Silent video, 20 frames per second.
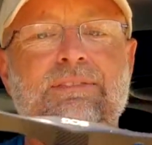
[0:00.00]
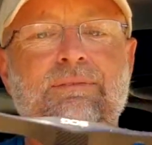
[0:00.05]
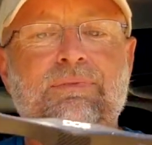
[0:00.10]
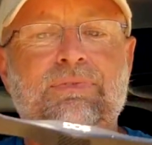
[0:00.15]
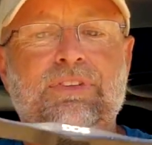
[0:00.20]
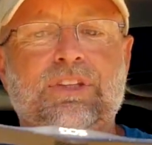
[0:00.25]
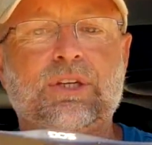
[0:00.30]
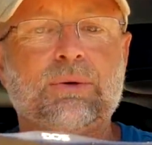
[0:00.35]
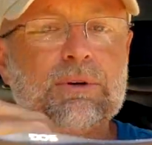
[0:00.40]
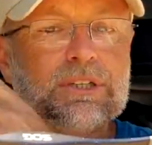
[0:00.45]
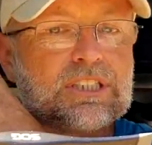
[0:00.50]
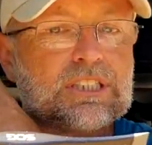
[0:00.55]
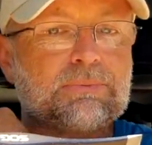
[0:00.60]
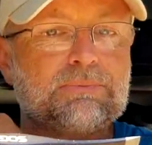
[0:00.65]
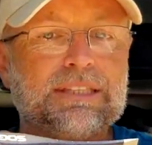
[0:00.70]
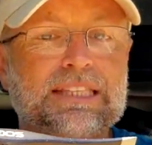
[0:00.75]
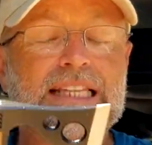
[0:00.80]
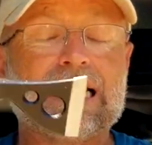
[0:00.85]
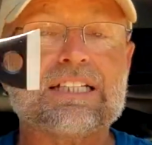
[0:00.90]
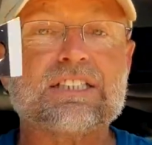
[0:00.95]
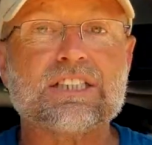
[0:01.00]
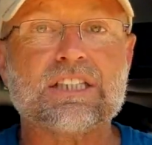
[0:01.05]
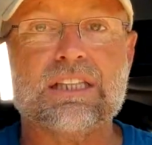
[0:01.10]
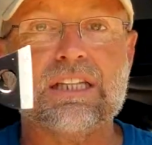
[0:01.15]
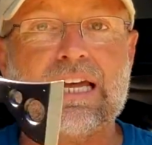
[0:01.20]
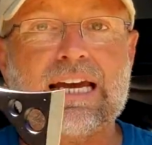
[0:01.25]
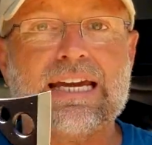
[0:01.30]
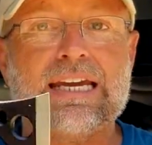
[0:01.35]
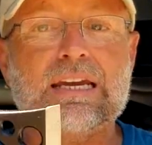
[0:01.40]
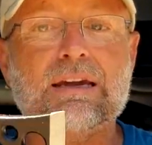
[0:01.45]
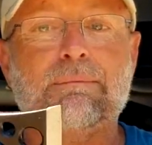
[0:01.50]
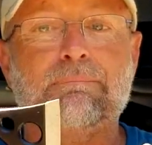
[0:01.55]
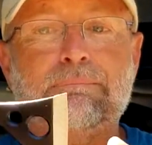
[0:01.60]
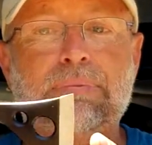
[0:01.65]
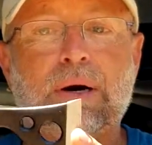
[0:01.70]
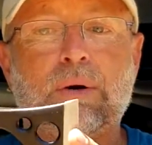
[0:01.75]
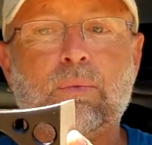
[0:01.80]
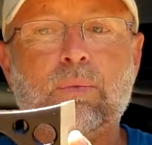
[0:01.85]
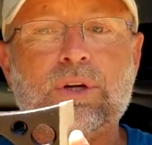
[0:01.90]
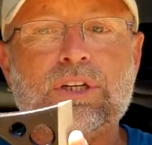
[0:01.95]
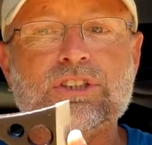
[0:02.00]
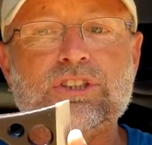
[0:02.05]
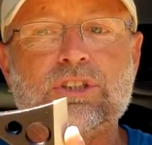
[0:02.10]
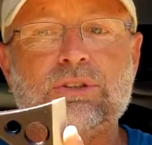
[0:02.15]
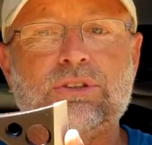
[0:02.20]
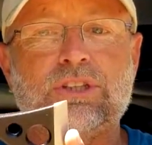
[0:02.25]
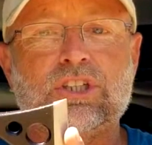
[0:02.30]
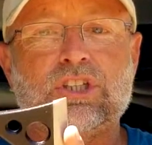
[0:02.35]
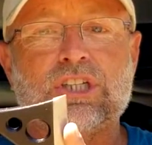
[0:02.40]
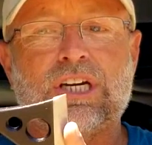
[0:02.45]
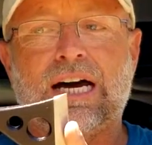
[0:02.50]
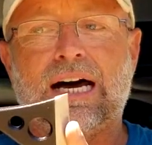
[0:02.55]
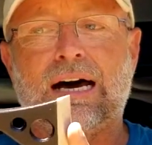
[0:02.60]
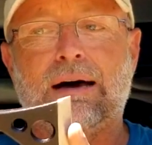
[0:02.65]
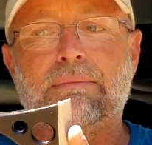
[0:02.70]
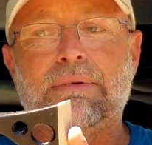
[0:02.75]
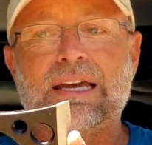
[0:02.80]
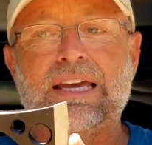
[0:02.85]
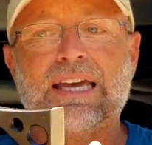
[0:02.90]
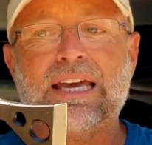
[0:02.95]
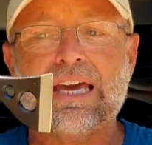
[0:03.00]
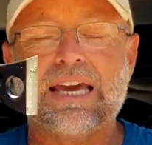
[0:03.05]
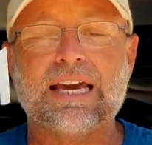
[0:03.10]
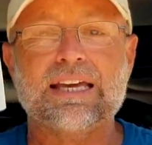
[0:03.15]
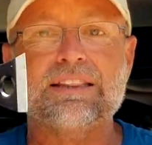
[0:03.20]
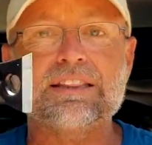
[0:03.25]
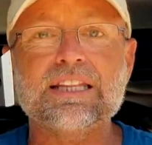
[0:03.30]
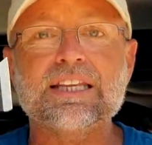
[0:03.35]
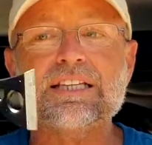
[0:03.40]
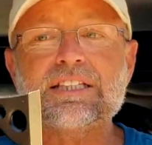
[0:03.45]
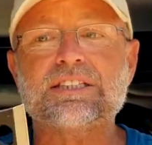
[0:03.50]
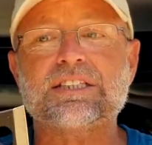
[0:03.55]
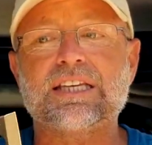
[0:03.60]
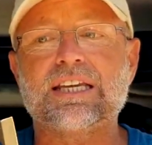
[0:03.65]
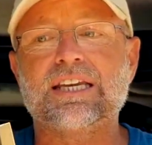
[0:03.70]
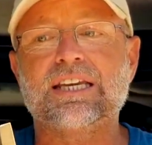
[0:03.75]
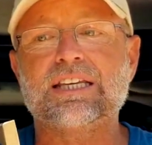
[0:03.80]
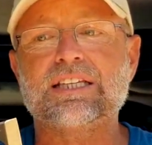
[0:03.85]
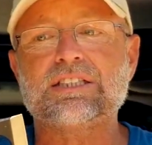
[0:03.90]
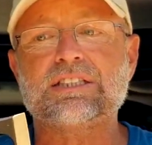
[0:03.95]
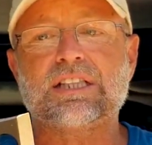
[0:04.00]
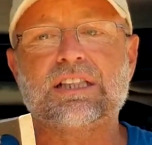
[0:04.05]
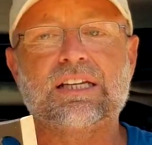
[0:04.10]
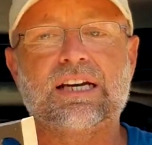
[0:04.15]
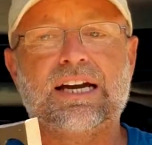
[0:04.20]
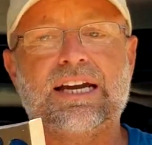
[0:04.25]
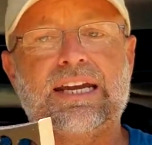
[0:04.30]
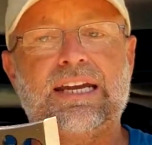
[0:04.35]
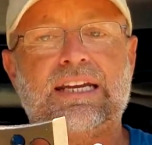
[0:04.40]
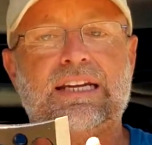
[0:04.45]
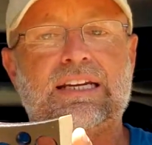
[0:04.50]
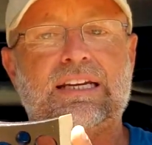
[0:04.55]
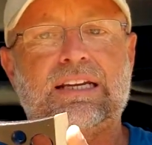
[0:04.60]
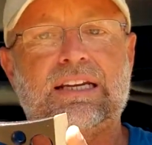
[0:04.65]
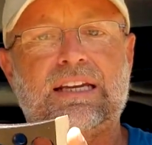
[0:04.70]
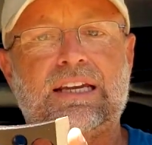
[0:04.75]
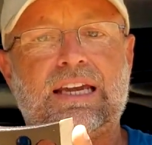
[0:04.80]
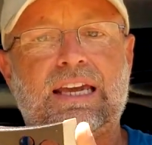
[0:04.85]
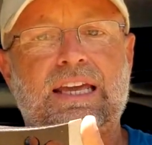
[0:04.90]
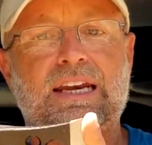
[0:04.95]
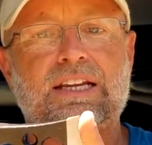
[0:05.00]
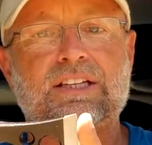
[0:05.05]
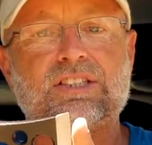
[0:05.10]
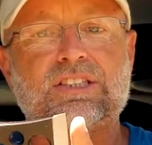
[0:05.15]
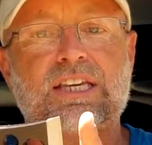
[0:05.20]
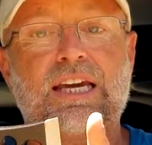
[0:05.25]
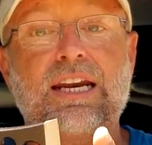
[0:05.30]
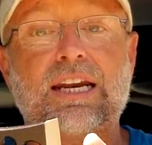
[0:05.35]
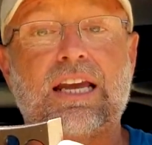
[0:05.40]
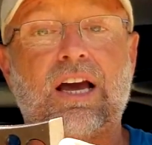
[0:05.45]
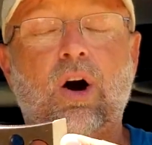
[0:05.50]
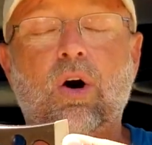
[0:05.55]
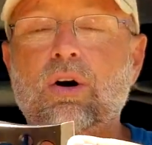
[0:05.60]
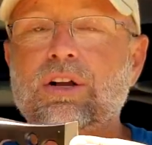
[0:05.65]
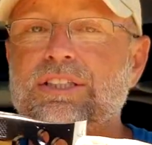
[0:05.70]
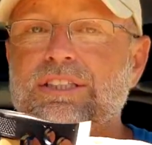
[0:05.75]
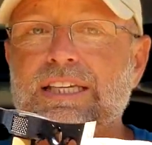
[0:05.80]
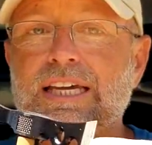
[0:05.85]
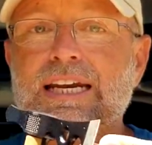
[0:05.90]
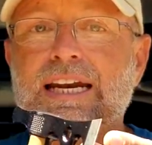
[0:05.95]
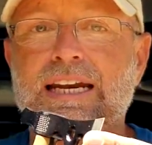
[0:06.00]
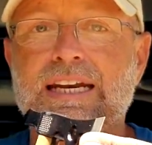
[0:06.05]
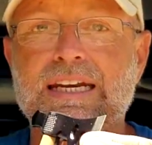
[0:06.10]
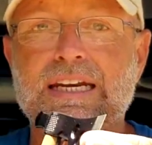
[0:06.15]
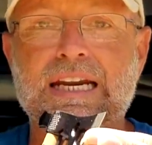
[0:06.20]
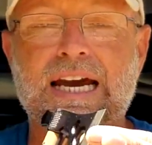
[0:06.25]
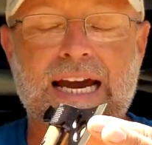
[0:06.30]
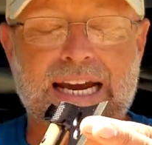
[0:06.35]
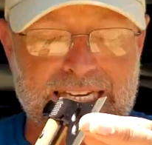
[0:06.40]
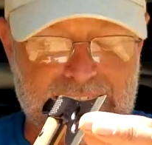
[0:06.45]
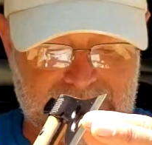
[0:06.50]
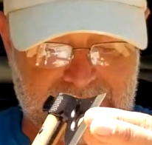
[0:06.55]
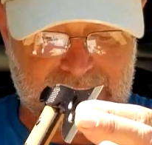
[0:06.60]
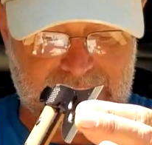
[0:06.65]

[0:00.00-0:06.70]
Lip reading: you want something that's light but will do the job. And this is light, and it's got a nice